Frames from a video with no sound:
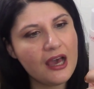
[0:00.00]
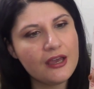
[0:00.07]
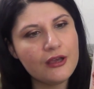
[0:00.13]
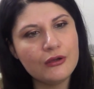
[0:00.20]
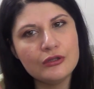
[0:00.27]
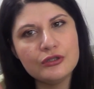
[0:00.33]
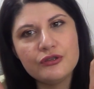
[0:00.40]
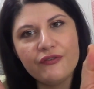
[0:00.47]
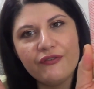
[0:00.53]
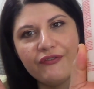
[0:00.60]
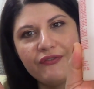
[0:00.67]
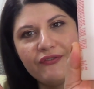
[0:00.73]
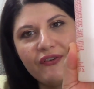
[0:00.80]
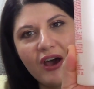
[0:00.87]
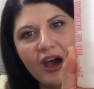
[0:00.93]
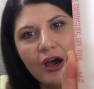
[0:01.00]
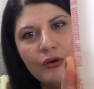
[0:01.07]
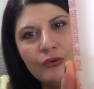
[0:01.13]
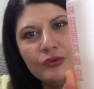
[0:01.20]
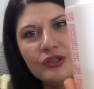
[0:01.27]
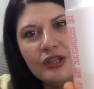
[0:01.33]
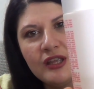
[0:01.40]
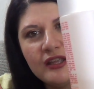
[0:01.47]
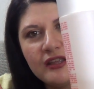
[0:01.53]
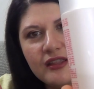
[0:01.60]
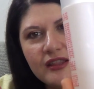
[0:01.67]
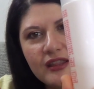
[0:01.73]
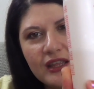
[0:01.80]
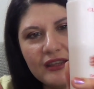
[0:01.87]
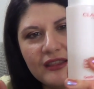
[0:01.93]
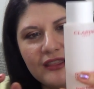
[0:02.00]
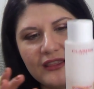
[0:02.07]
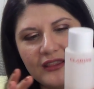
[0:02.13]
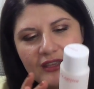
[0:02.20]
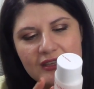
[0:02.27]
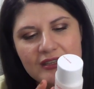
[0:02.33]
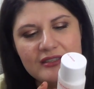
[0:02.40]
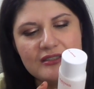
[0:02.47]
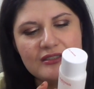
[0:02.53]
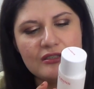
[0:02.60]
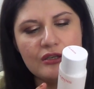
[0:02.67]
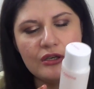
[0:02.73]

I also found that this